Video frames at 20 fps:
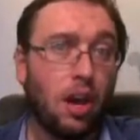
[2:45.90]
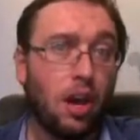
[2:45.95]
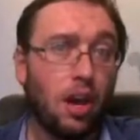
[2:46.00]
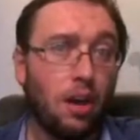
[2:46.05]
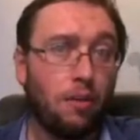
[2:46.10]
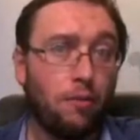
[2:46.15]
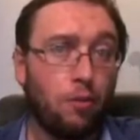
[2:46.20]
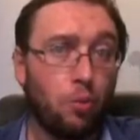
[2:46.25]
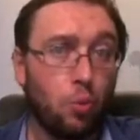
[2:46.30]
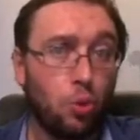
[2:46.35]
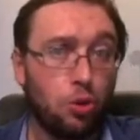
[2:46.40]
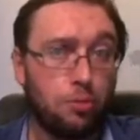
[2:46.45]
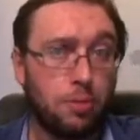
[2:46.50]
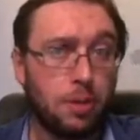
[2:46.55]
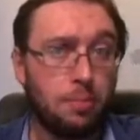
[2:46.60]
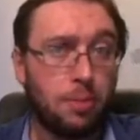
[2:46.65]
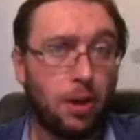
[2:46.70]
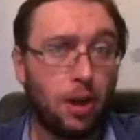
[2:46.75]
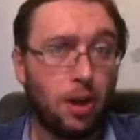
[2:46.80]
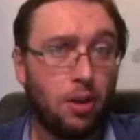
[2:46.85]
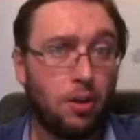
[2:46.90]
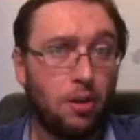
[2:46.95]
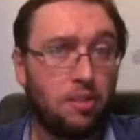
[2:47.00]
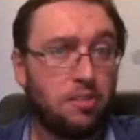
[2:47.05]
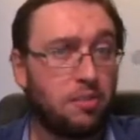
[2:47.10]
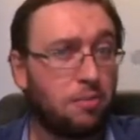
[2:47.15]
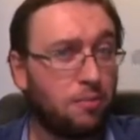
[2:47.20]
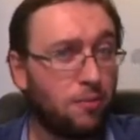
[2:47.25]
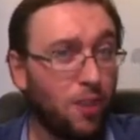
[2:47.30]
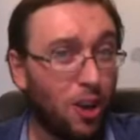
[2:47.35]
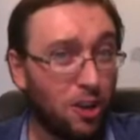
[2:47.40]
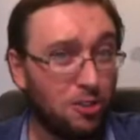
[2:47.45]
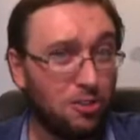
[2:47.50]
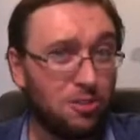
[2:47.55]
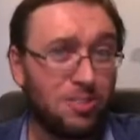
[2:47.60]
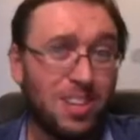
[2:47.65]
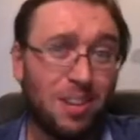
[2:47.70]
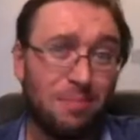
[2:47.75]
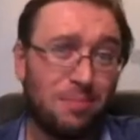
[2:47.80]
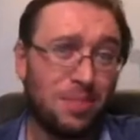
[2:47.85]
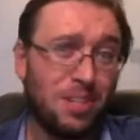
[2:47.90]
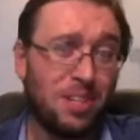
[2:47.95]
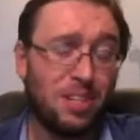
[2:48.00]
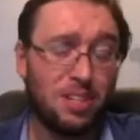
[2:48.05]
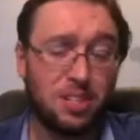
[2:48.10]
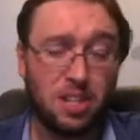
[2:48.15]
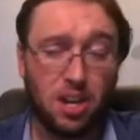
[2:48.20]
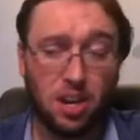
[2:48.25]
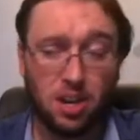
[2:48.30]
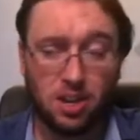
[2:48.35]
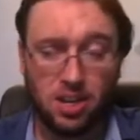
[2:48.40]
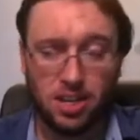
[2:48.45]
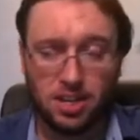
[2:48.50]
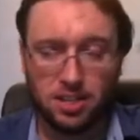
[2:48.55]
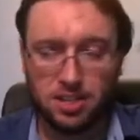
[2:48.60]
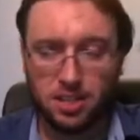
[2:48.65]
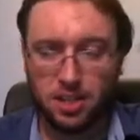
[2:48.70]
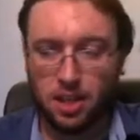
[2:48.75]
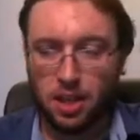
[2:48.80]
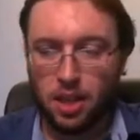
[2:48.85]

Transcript: for would-be pirates, far too tempting a target.